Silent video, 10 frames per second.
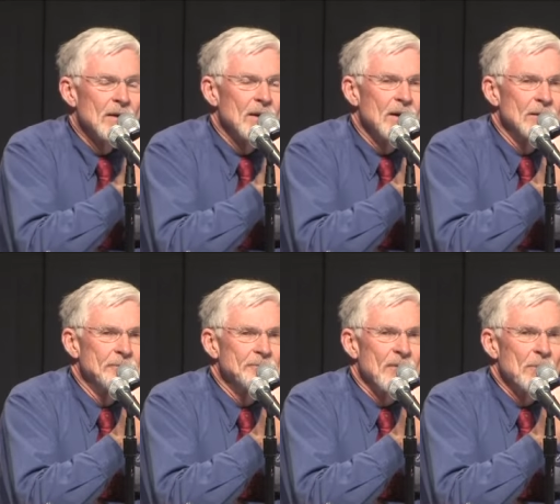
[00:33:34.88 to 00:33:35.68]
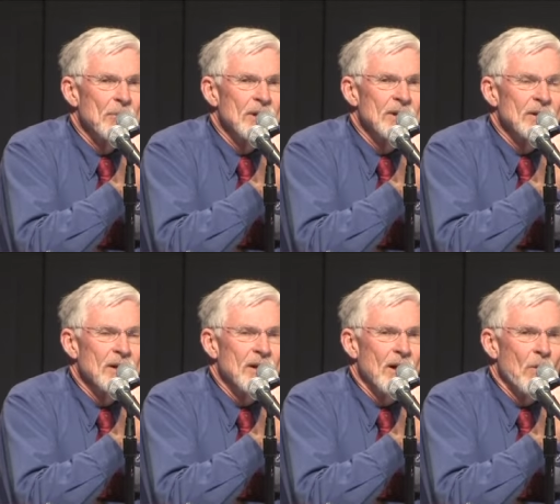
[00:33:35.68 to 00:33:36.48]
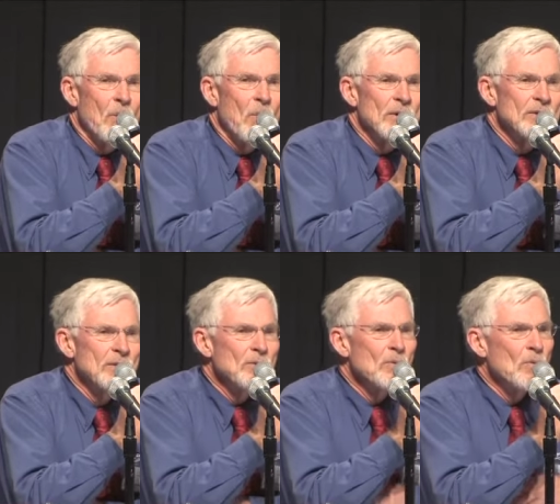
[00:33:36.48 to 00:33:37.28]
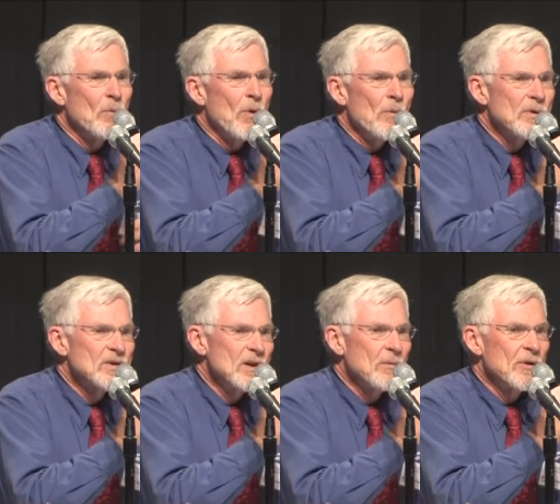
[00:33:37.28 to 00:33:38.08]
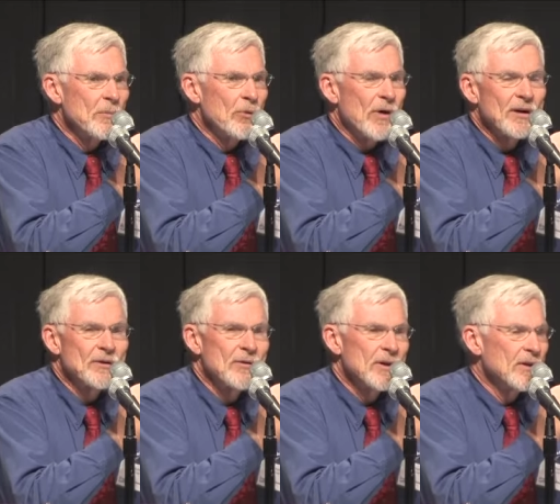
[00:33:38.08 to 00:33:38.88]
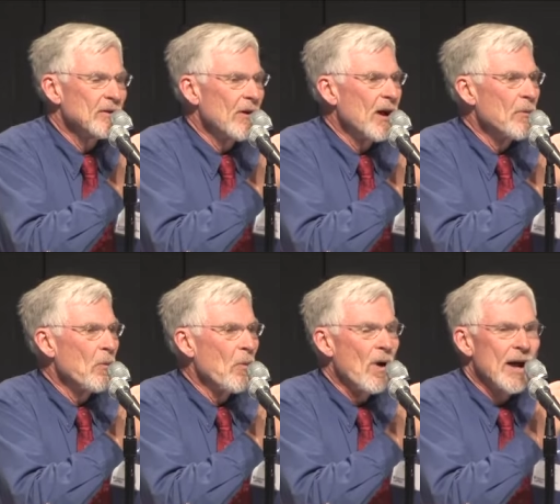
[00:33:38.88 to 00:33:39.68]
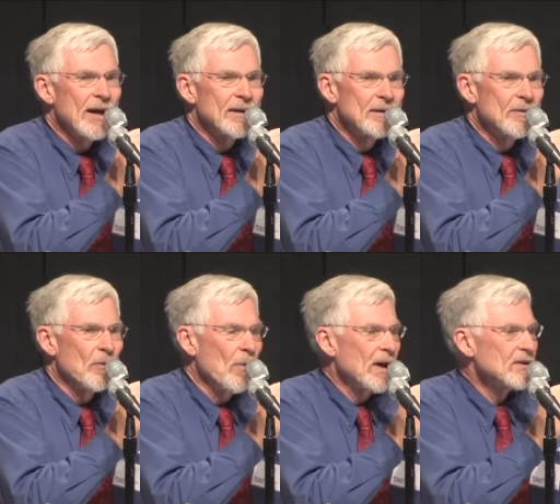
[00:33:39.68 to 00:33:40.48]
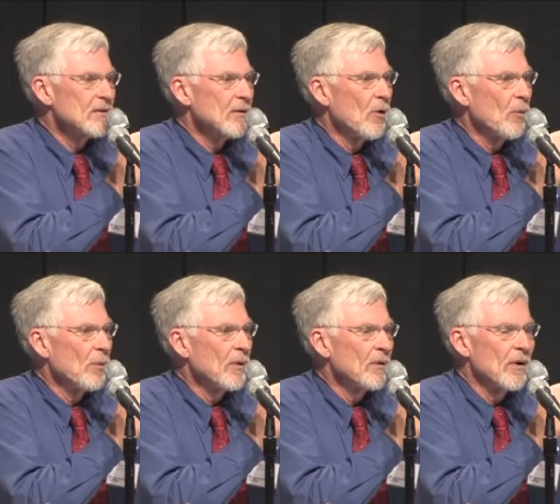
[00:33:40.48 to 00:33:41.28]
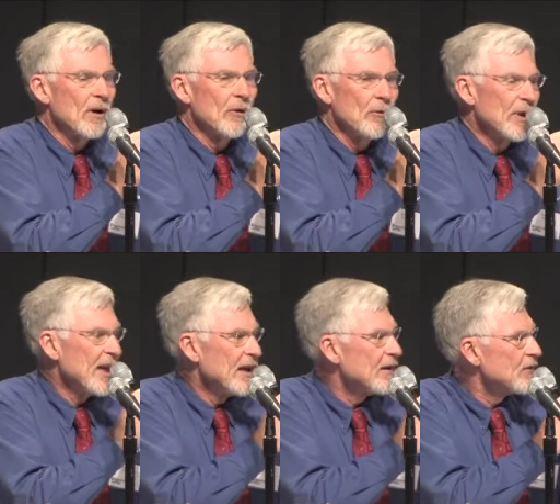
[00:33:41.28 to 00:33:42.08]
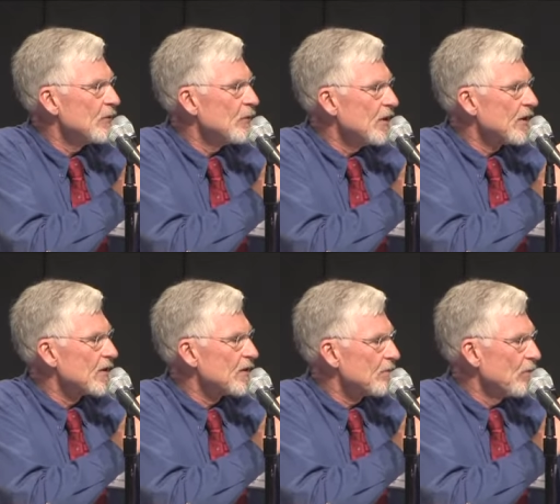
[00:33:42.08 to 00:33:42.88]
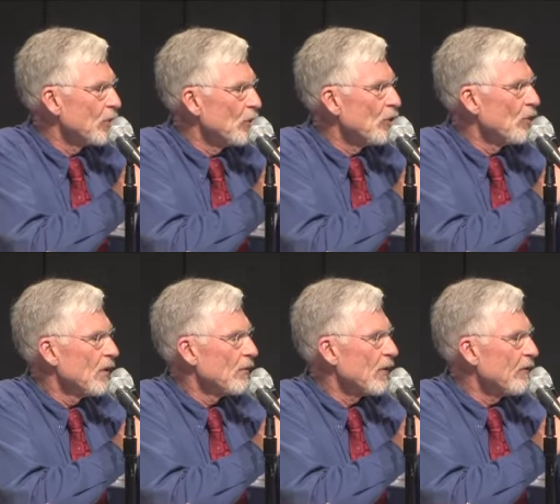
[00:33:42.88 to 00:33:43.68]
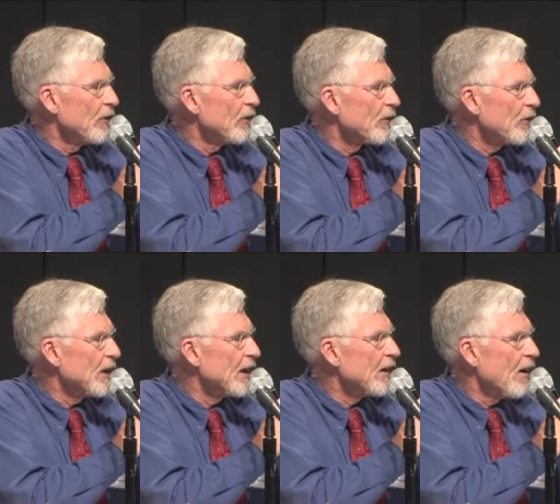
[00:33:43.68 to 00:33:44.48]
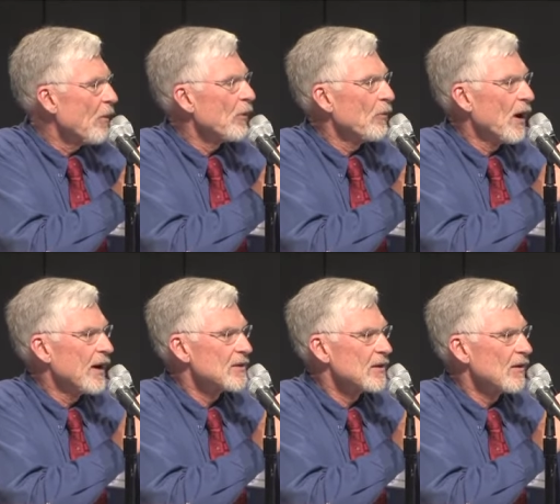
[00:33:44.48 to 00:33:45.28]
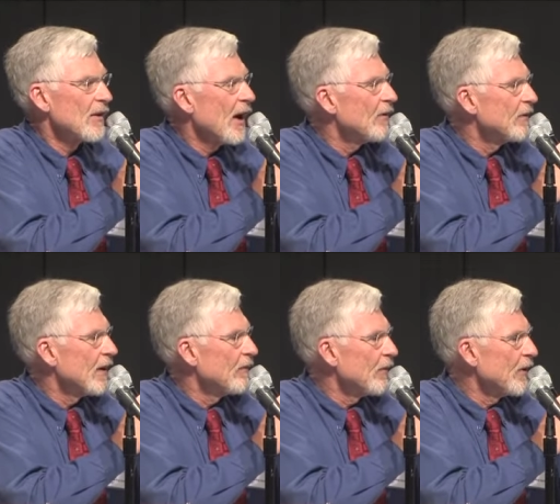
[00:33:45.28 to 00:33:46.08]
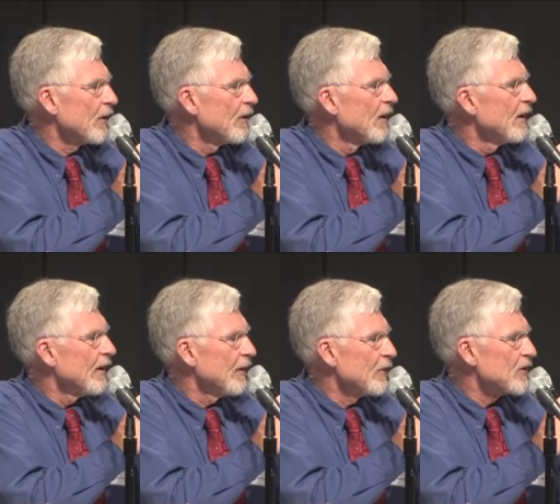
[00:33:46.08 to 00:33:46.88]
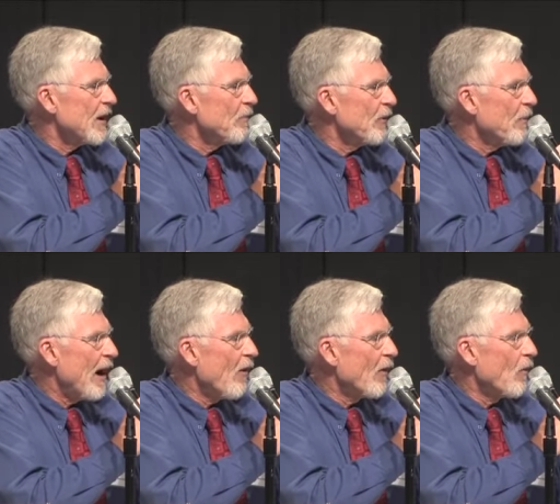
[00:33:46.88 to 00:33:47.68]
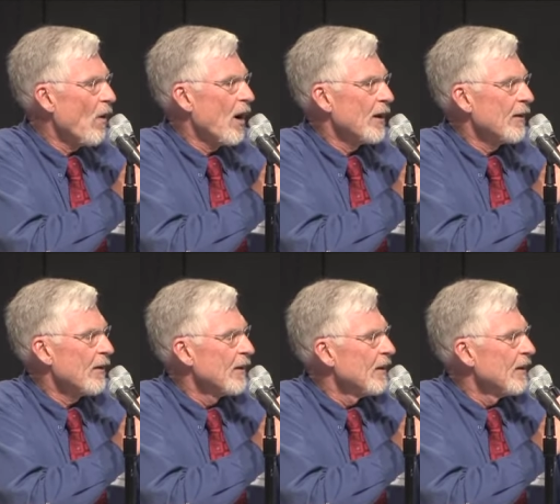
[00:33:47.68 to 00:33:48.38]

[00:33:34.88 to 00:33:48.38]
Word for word: Uh, but uh, do you, what was some of the pressure at the time? Why did the West Slope agree to this Blue River Decree compromise that allowed Denver to intercept the power water